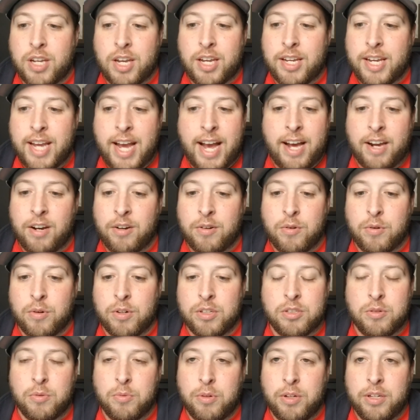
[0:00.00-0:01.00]

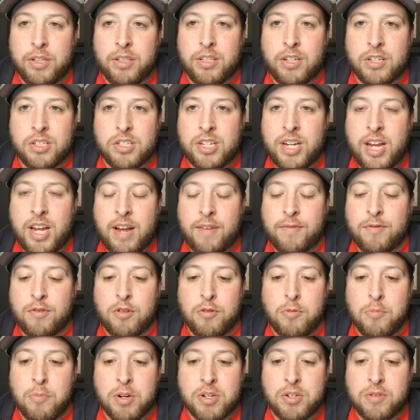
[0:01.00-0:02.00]
categories. He really doesn't have too
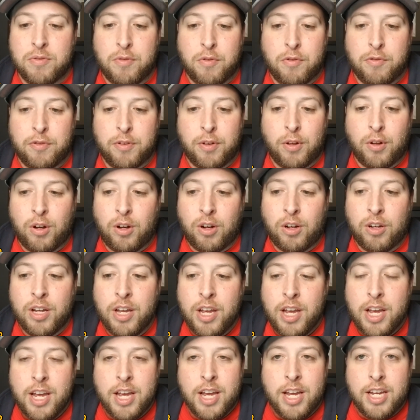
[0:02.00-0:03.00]
much of a flaw.
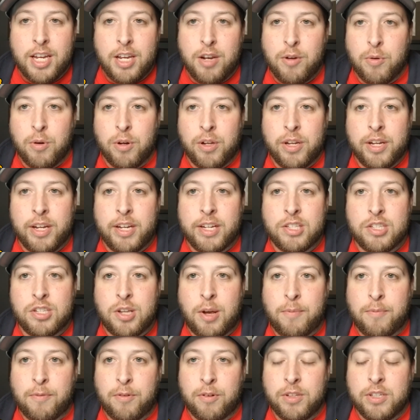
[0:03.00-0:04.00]
He really gets
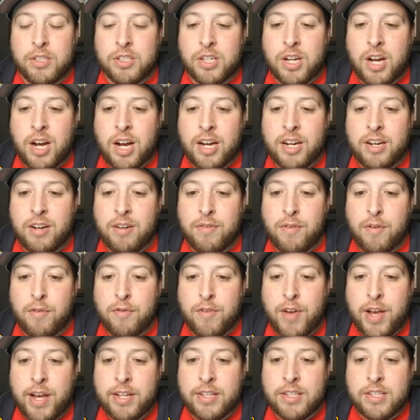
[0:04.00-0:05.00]
up for these kind of
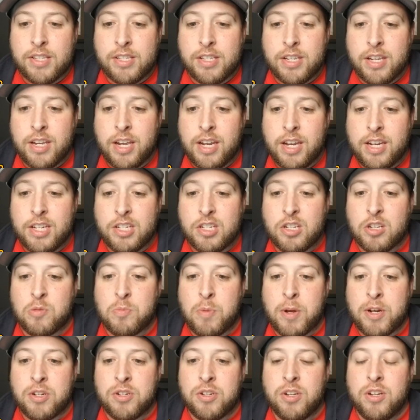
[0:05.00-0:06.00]
events, and he's
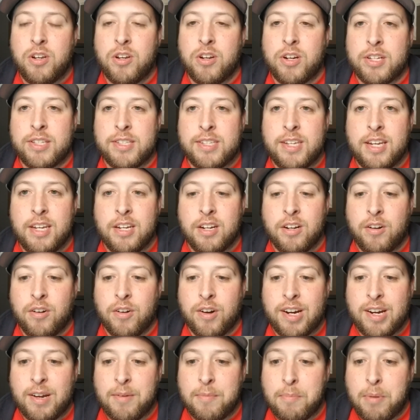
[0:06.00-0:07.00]
especially good at tee
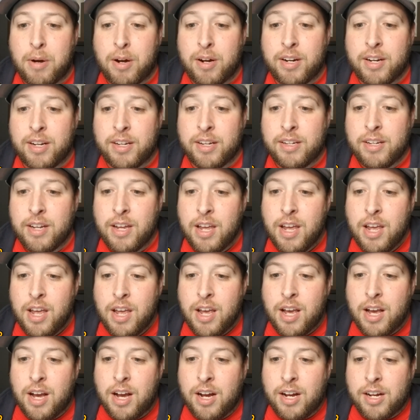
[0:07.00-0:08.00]
degree and putting.
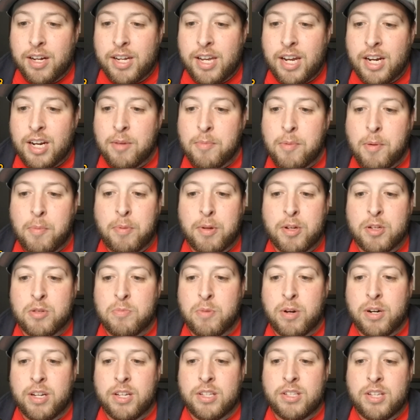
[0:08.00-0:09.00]
Getting him at plus
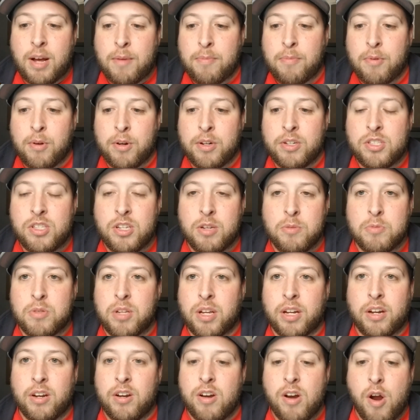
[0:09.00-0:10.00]
money at top 30 seems
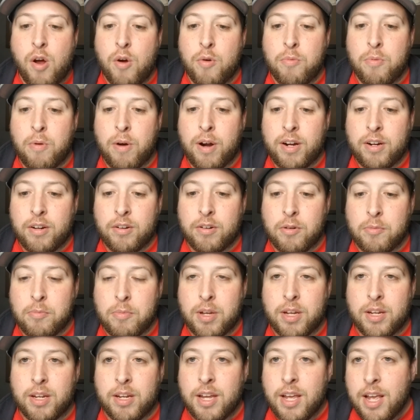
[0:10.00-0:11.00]
like a no-brainer to
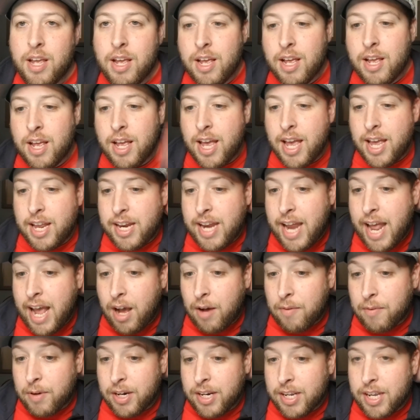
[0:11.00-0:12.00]
me. And now
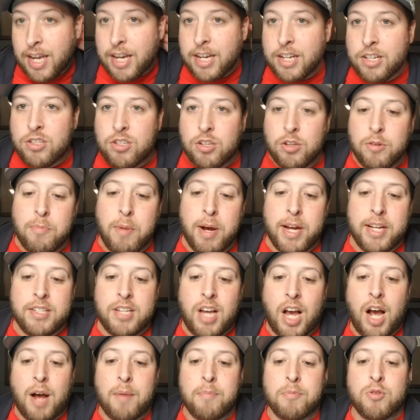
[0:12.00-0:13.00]
I'm going to get into my
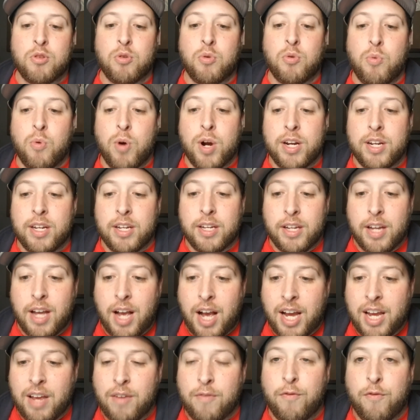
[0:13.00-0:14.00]
top 20. I
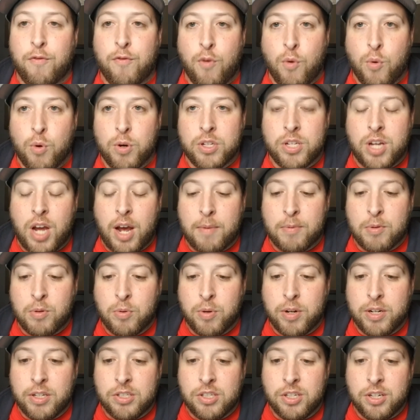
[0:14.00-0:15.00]
have 4 top
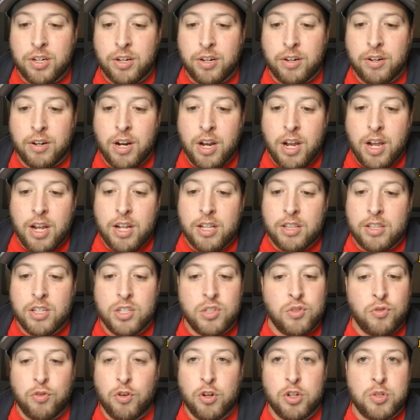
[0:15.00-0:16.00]
20s here.
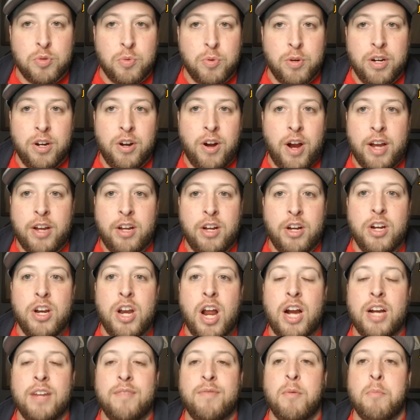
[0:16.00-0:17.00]
This first one here, I could
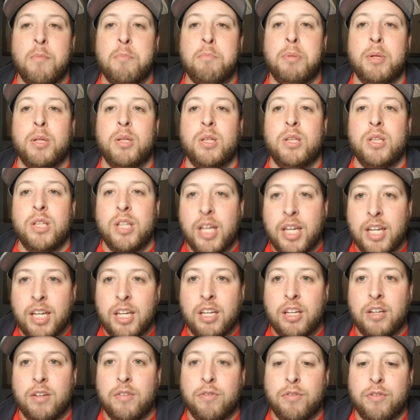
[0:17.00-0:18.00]
not even
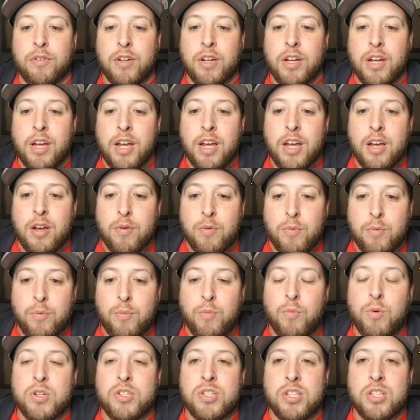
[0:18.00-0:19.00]
believe
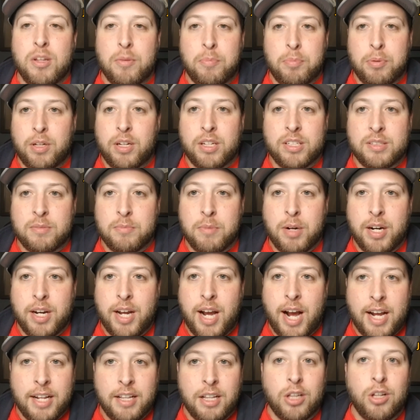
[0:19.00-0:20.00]
was in the plus money. I
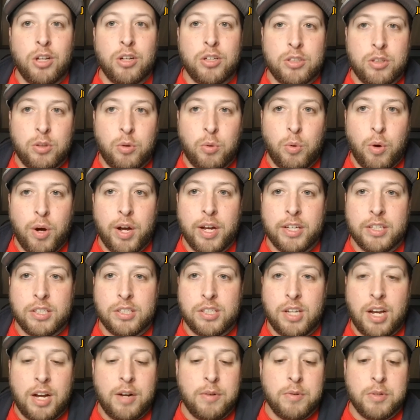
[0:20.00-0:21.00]
had to look twice.
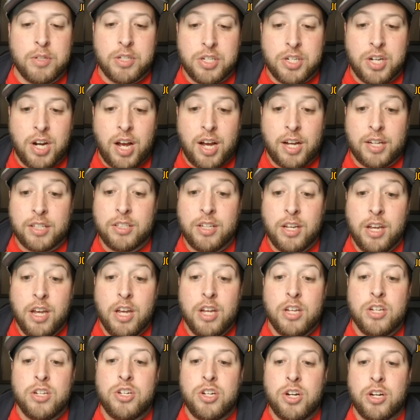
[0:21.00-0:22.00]
I was shocked.
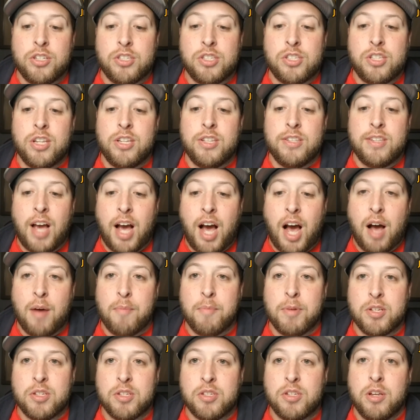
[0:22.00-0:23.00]
Justin
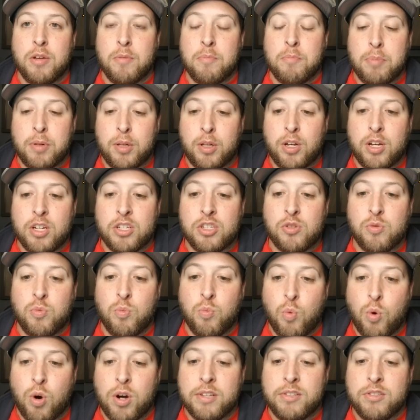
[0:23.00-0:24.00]
Thomas, plus
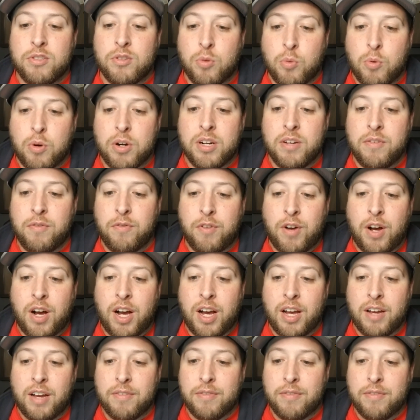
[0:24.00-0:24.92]
125.